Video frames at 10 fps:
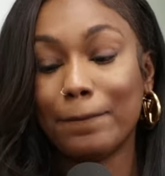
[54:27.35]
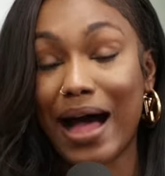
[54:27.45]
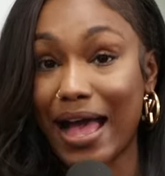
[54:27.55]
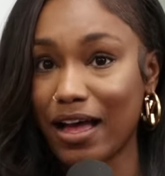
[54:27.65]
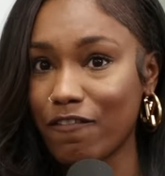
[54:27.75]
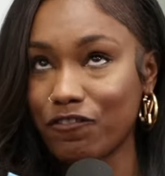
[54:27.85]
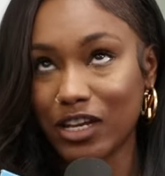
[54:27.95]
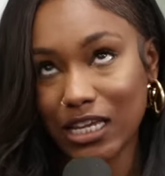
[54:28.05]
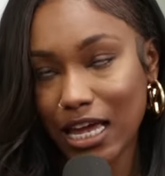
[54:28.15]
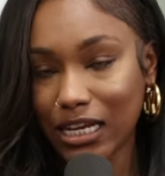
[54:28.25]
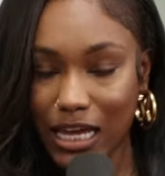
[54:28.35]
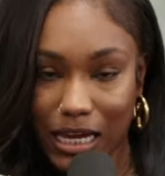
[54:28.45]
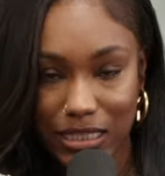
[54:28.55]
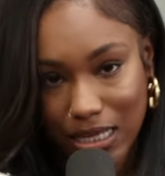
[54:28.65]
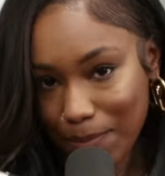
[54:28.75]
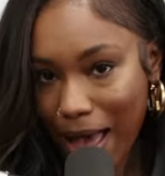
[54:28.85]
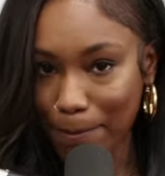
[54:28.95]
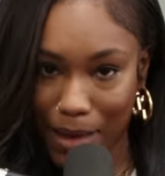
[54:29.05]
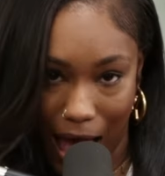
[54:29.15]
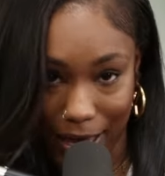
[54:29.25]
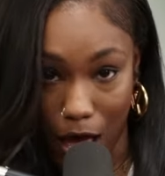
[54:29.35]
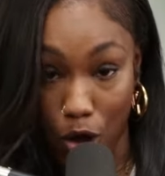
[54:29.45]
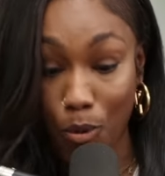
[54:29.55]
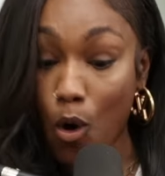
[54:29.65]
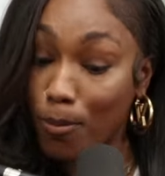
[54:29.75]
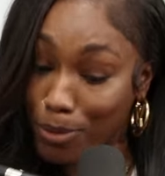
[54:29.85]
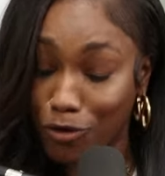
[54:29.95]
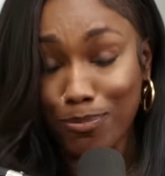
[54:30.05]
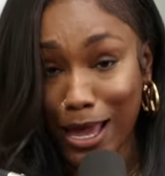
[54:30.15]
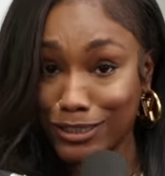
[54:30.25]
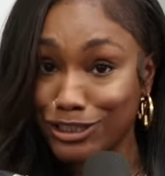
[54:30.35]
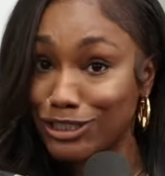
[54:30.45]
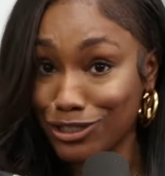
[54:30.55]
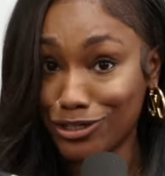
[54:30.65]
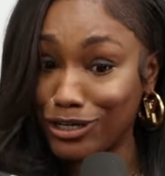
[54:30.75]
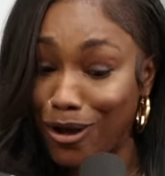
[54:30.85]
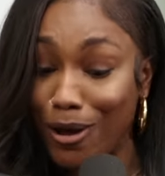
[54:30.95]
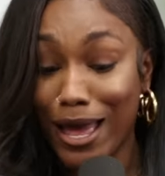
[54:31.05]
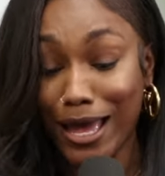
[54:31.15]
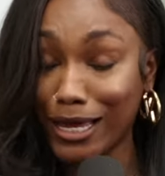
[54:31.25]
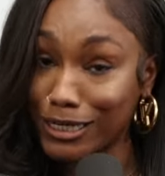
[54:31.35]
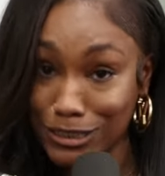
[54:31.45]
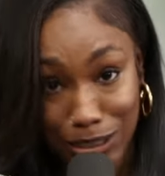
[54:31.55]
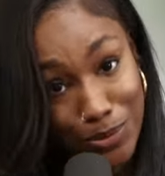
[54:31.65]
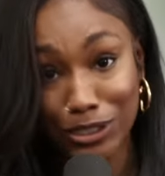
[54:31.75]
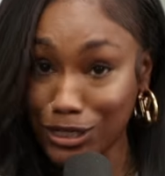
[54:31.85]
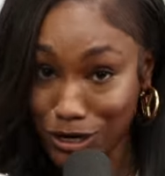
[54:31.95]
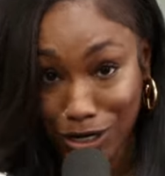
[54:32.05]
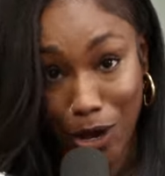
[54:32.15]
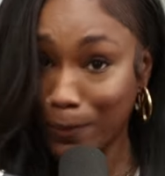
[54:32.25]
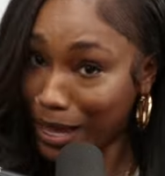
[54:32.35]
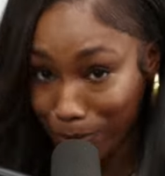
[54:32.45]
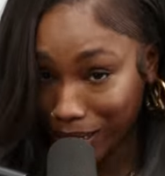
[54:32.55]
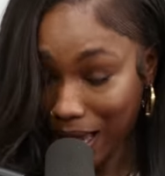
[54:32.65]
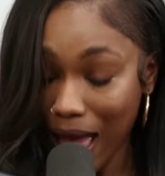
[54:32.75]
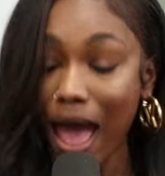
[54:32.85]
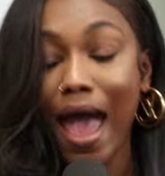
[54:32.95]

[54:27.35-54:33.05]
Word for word: My affiliate link is in my bio on both pages, Dara the Doll and Henny Tea with Dara. Don't play with it.